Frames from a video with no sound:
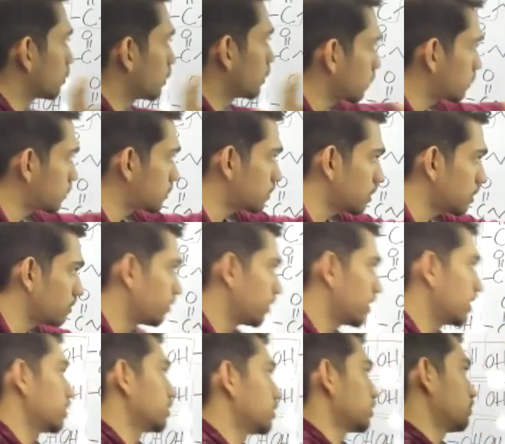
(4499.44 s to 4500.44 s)
draw the
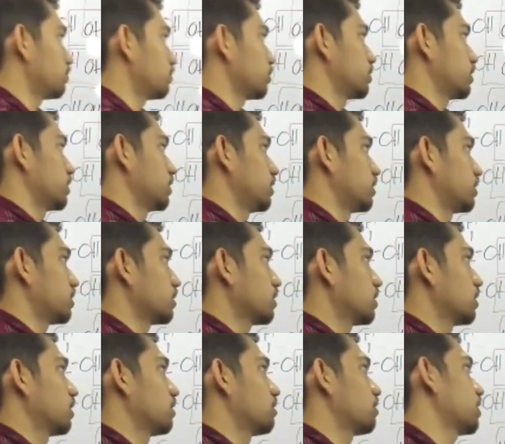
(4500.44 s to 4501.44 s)
esterification procedure,
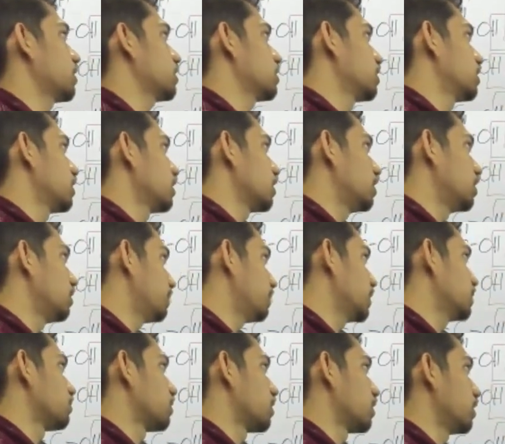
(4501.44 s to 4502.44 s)
right?
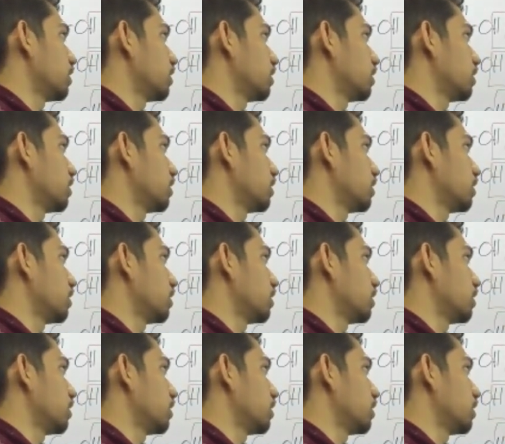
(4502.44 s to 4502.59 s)
Keep in